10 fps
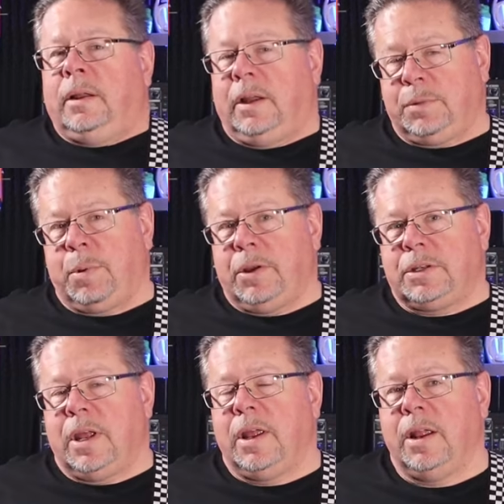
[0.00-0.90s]
I
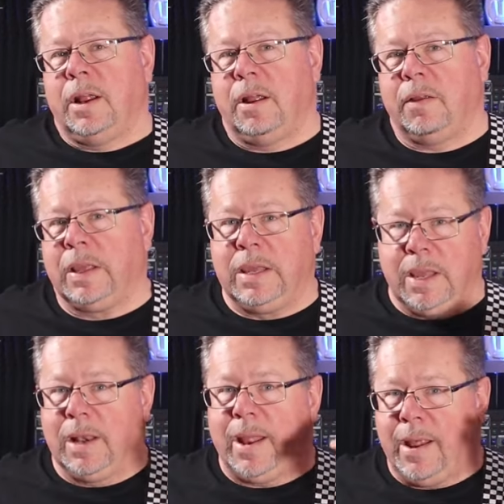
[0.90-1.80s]
suppose, the
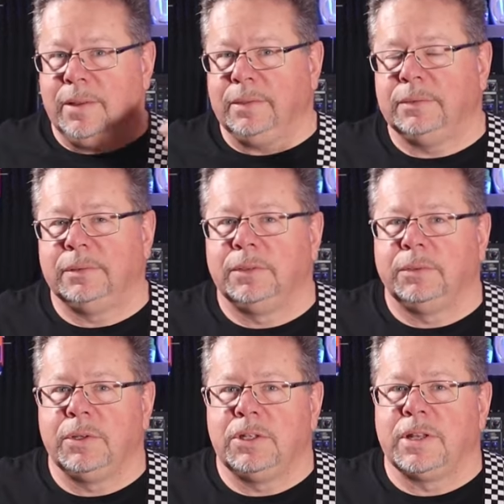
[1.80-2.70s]
gear ladder.
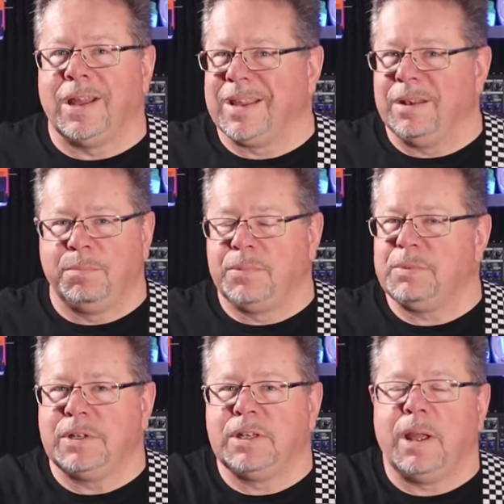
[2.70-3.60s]
Once you start get,
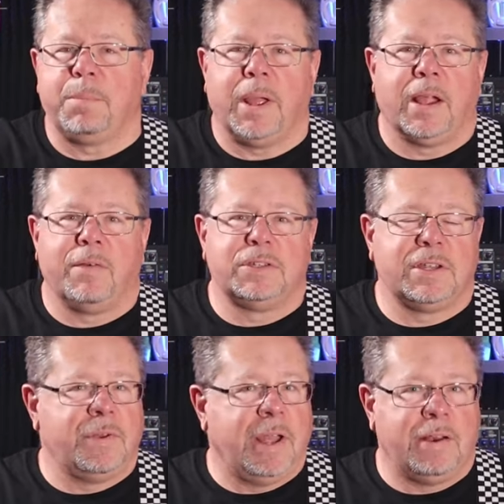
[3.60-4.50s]
once you start paying over
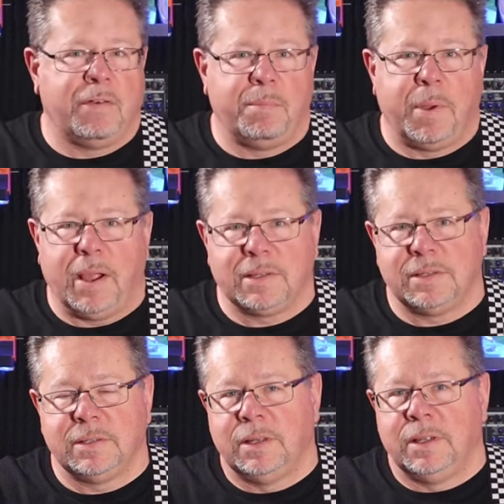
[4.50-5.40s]
seven, eight hundred
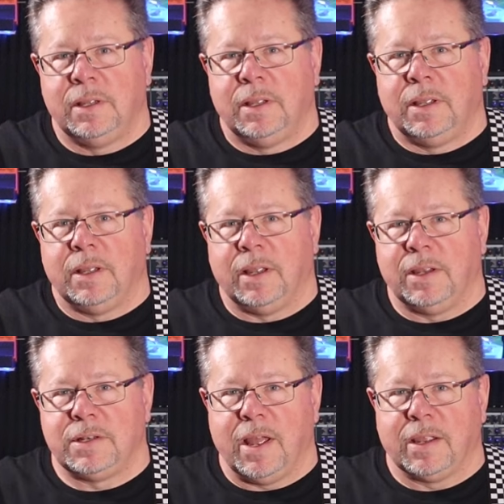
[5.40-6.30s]
bucks, uh,
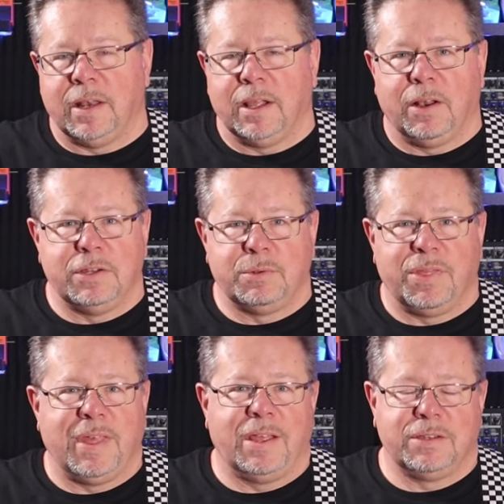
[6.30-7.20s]
you start getting close to a
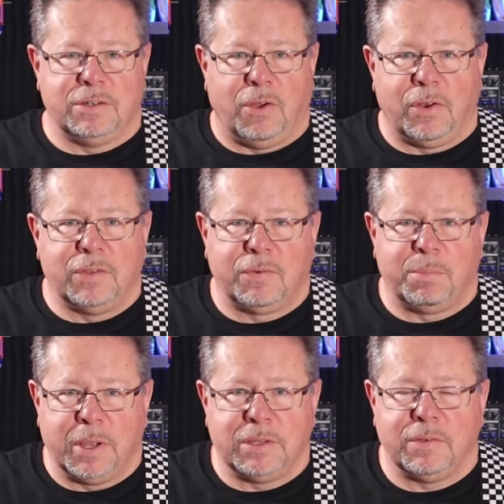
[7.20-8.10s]
thousand dollars for a
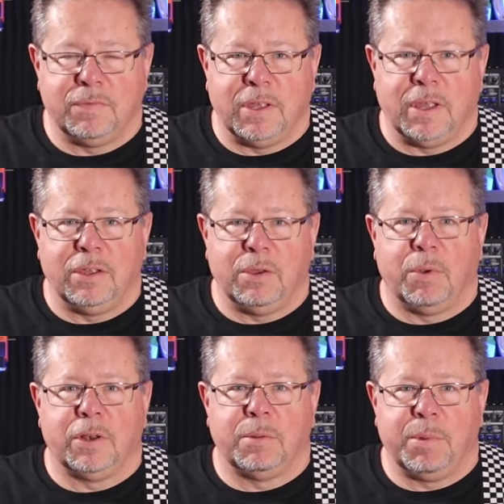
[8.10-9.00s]
piece of gear. You
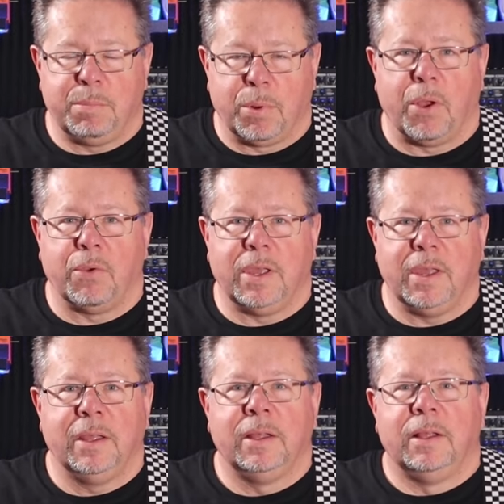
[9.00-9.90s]
want it to be pro
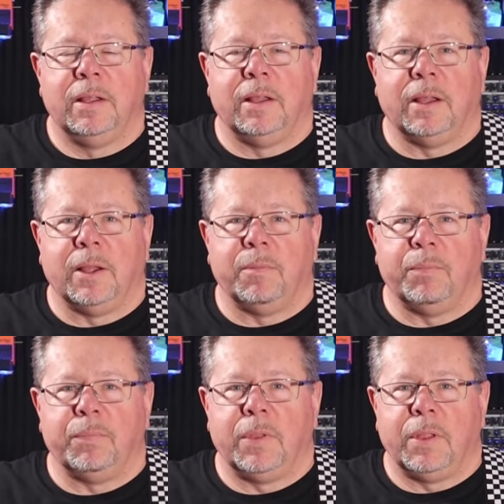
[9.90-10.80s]
gear.
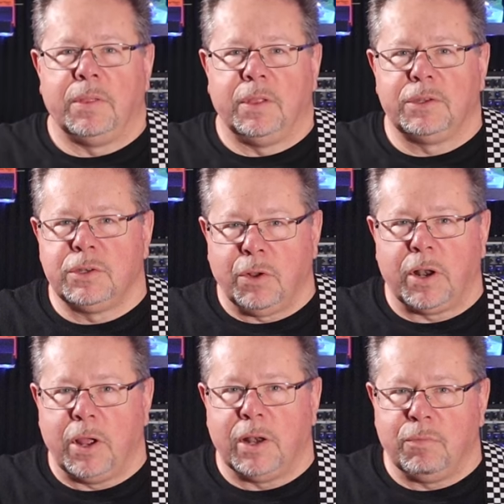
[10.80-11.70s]
Um, that's
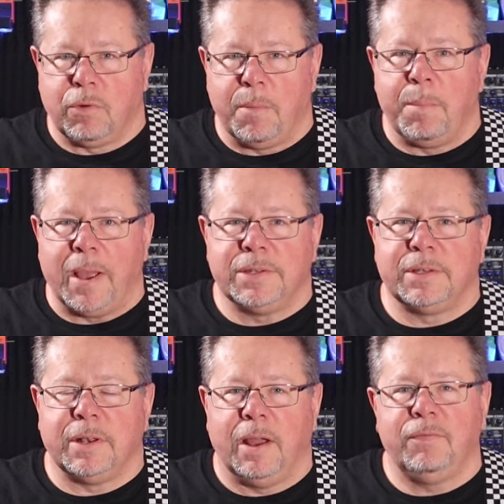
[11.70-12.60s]
not only
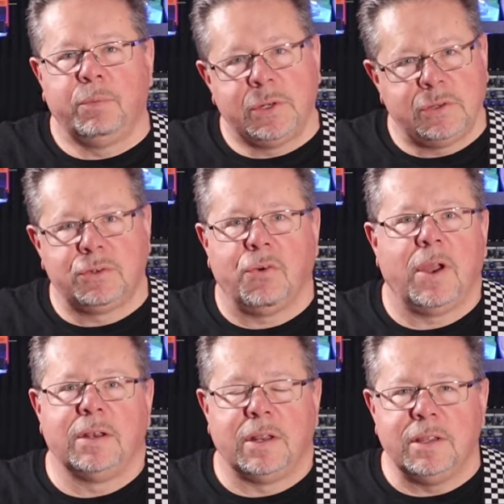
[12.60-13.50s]
robust enough, which the
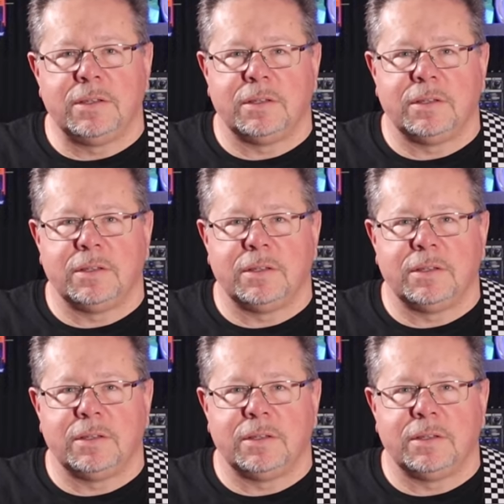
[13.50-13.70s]
Trident is.